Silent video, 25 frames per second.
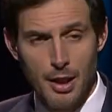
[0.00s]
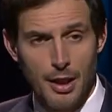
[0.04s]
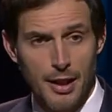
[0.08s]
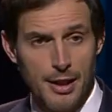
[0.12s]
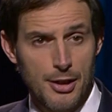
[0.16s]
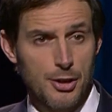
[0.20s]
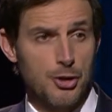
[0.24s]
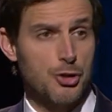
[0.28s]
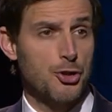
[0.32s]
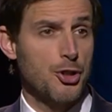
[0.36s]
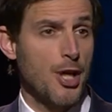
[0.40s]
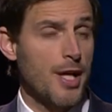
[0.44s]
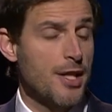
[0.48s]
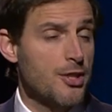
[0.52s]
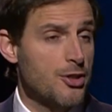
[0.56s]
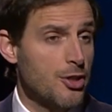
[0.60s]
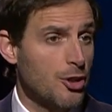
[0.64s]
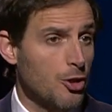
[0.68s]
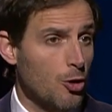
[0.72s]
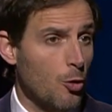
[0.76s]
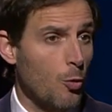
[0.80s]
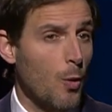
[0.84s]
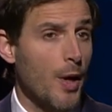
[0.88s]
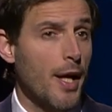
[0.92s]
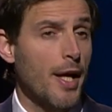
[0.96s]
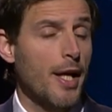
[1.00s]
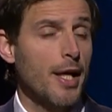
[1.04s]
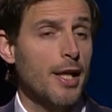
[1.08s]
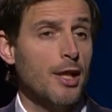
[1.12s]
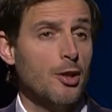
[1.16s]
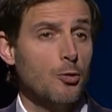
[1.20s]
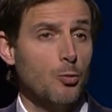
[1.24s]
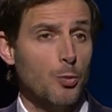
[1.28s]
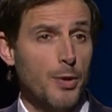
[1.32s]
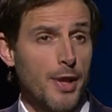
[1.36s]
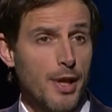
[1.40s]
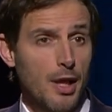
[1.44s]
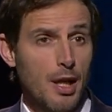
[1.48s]
It is changing the way
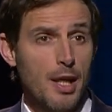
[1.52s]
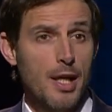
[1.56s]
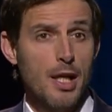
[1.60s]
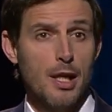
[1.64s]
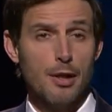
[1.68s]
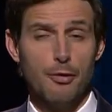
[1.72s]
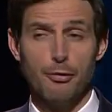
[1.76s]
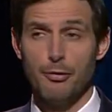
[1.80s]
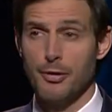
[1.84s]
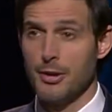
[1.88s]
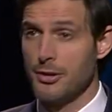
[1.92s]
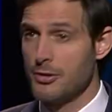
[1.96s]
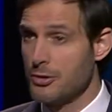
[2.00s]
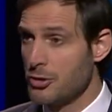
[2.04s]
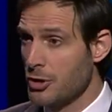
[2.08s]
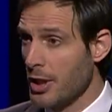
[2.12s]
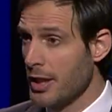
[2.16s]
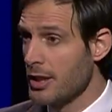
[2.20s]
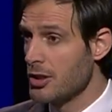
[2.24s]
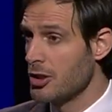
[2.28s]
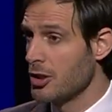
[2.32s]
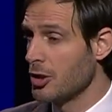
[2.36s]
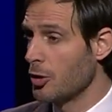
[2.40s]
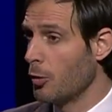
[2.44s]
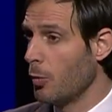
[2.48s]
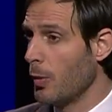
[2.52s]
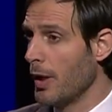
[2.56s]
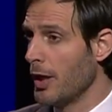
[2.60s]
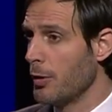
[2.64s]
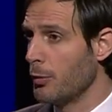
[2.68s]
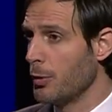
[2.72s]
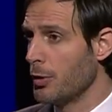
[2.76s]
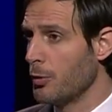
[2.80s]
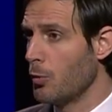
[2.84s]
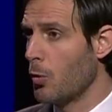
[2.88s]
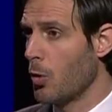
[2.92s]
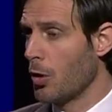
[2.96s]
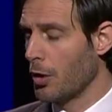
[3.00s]
we live, it's changing the way
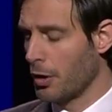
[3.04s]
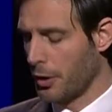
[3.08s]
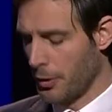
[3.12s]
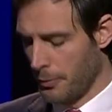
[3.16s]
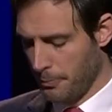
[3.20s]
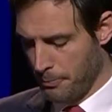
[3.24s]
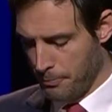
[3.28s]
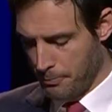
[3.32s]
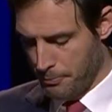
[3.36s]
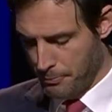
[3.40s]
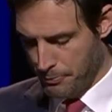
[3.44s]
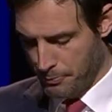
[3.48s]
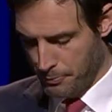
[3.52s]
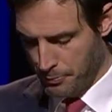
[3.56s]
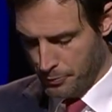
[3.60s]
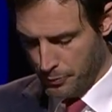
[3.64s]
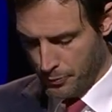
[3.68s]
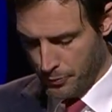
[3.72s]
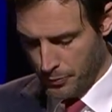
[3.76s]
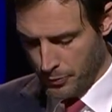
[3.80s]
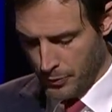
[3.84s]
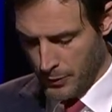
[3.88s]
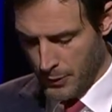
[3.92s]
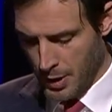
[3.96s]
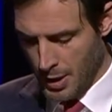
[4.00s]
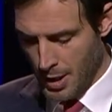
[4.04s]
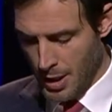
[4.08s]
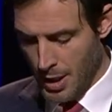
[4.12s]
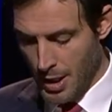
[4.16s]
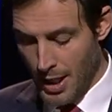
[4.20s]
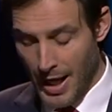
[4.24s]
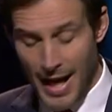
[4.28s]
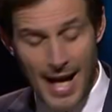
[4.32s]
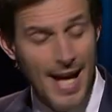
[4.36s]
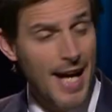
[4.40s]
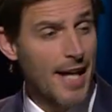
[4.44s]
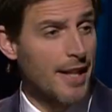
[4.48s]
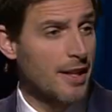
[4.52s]
we work.
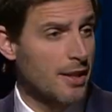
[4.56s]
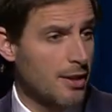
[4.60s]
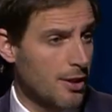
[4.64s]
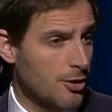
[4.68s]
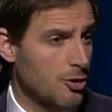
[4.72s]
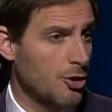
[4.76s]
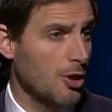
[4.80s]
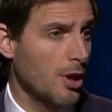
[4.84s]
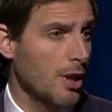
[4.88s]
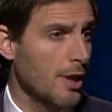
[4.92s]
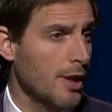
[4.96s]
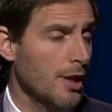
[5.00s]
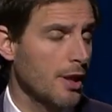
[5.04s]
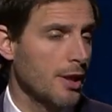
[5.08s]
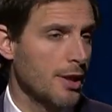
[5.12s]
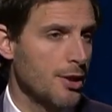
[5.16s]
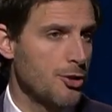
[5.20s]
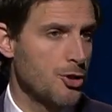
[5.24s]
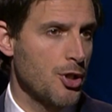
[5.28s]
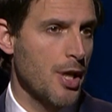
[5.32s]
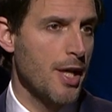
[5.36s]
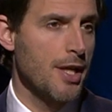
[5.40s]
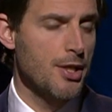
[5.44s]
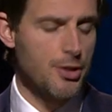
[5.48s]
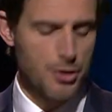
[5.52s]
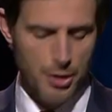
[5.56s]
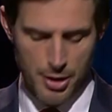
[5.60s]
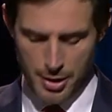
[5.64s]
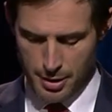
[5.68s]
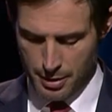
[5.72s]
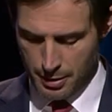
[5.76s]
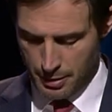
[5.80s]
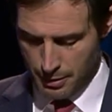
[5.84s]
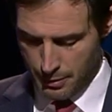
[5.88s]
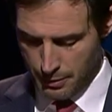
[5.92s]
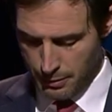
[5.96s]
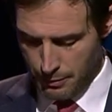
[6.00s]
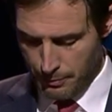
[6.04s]
And it is clearly
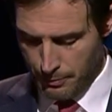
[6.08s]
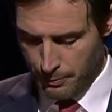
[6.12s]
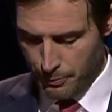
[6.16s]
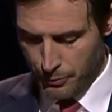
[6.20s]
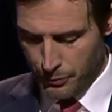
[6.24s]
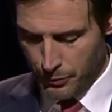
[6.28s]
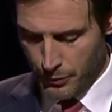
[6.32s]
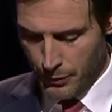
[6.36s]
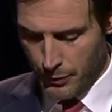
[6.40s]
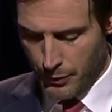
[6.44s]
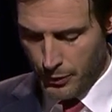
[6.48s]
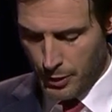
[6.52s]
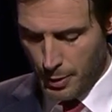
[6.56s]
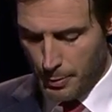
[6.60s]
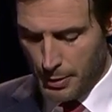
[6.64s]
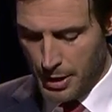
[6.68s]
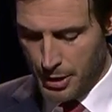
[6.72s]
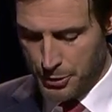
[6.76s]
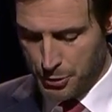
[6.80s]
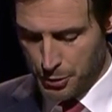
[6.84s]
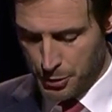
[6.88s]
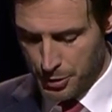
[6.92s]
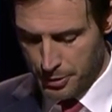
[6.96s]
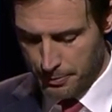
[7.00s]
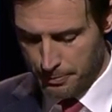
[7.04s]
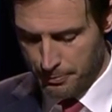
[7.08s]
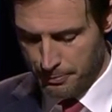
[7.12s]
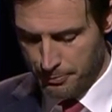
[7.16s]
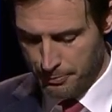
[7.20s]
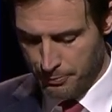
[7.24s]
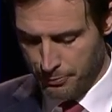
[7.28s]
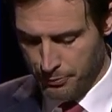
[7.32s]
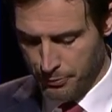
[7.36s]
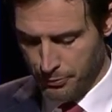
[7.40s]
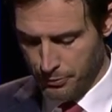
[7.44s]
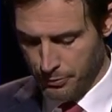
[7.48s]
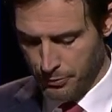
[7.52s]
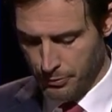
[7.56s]
changing the military.
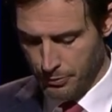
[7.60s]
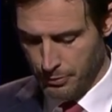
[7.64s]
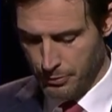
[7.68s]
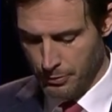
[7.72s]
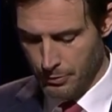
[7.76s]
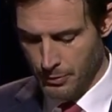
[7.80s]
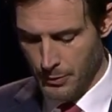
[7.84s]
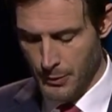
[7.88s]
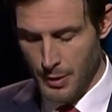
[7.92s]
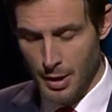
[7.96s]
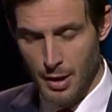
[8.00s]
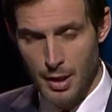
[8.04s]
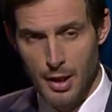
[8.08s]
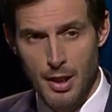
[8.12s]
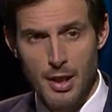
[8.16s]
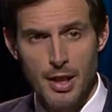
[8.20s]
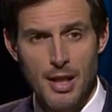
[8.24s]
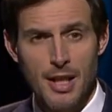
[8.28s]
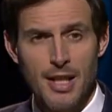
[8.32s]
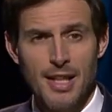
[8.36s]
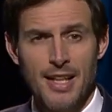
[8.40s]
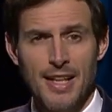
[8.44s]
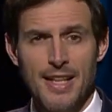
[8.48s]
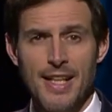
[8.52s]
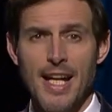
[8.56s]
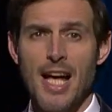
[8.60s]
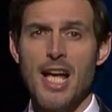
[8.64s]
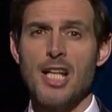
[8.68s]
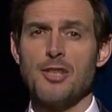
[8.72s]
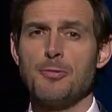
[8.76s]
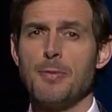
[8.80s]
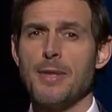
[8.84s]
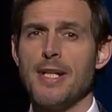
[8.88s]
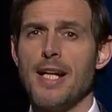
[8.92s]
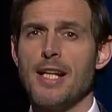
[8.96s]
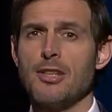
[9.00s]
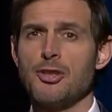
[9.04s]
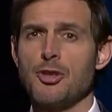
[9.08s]
It has
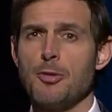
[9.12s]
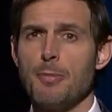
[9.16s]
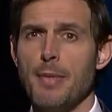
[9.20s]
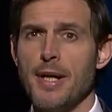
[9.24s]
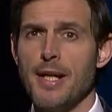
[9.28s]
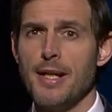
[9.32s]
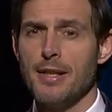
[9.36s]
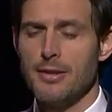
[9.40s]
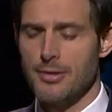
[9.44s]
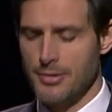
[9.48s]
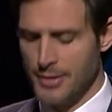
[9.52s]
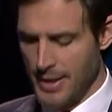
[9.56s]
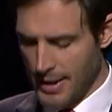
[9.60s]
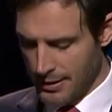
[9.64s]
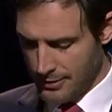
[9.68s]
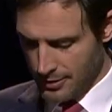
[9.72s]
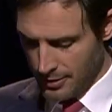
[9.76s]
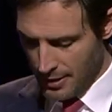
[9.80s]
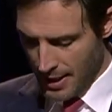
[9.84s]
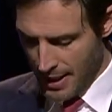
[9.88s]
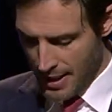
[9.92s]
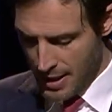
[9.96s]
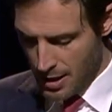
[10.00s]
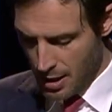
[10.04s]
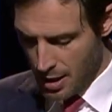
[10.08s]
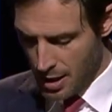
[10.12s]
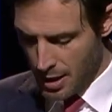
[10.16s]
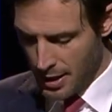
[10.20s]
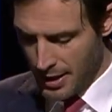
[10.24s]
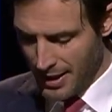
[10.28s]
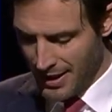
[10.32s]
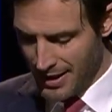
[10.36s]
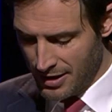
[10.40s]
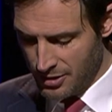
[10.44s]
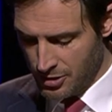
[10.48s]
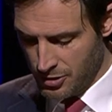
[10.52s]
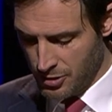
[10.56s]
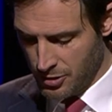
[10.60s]
been estimated that AI
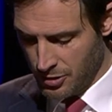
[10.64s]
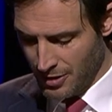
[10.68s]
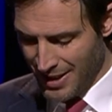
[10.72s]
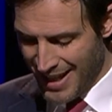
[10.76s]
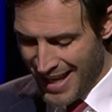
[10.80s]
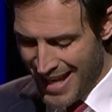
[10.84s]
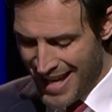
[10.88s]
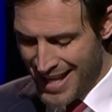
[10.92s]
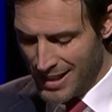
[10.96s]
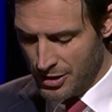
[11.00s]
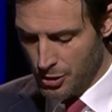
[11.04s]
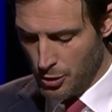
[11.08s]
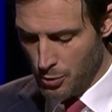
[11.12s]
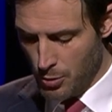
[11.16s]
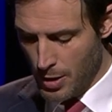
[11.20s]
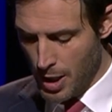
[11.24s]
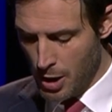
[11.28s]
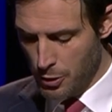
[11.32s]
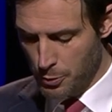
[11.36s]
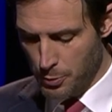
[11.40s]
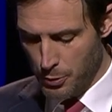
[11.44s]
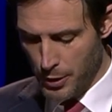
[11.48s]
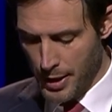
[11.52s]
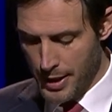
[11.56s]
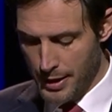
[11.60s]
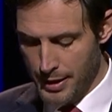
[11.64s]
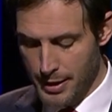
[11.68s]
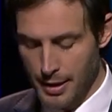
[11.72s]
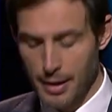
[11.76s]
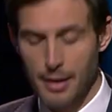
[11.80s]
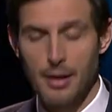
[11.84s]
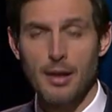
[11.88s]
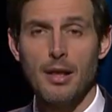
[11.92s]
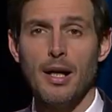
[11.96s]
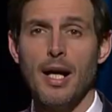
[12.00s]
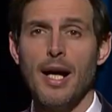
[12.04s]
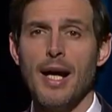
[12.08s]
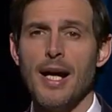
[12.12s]
is as
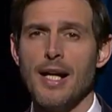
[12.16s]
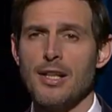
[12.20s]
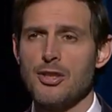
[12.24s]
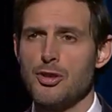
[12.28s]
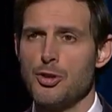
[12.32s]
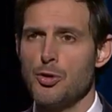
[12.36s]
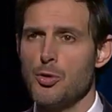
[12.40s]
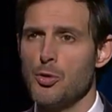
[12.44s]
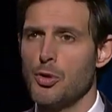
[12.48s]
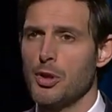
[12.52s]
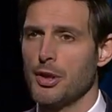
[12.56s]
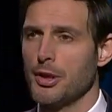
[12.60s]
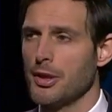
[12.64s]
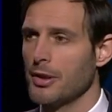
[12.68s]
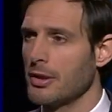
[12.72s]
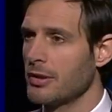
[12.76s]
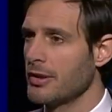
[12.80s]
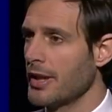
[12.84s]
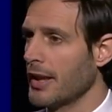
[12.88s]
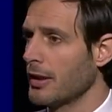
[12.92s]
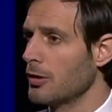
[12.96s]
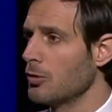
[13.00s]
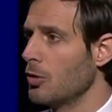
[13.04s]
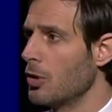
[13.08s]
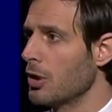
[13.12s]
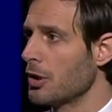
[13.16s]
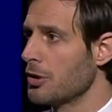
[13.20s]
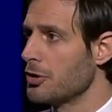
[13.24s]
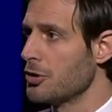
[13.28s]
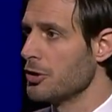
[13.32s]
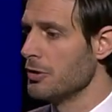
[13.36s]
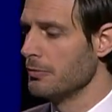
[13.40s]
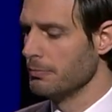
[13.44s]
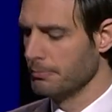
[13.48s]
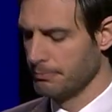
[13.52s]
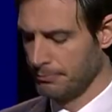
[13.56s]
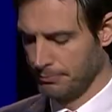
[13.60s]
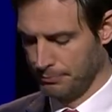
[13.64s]
groundbreaking as nuclear
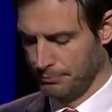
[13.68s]
technology,